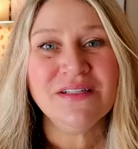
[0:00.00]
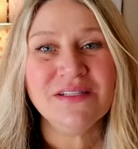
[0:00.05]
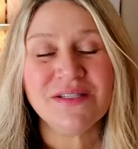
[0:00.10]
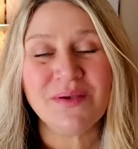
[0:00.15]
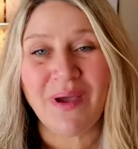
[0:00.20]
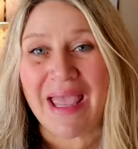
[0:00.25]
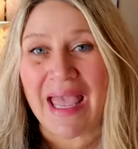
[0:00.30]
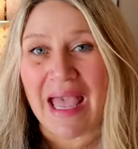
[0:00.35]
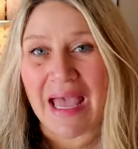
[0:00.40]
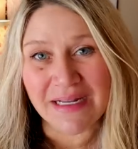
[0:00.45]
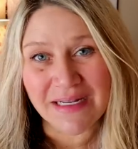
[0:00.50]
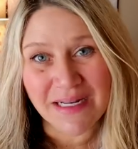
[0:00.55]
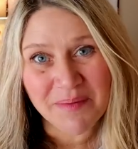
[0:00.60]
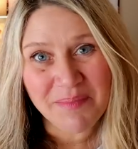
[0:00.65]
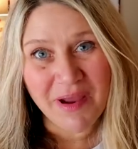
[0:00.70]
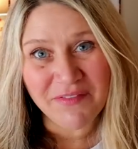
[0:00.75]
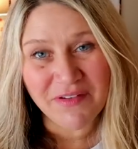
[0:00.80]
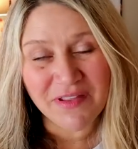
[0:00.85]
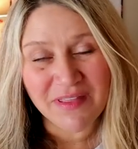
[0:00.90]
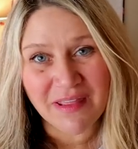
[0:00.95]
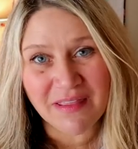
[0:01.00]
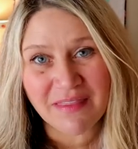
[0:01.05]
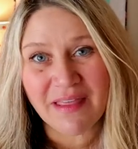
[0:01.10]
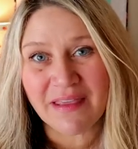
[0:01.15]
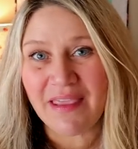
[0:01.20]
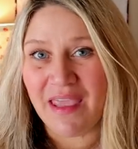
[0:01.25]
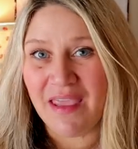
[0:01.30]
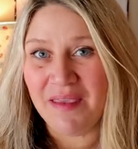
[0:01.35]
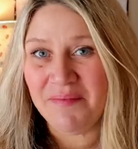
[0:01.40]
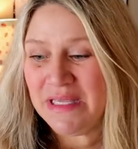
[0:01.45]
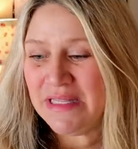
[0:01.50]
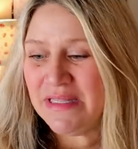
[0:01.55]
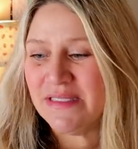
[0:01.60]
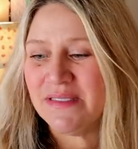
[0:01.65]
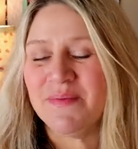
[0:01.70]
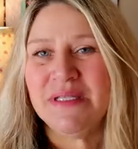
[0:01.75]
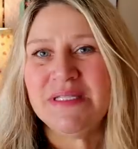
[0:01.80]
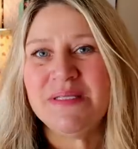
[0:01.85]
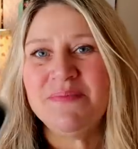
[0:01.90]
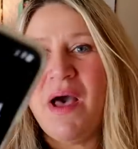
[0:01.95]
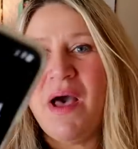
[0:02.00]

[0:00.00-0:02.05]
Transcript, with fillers: So I added up everything that came in this month's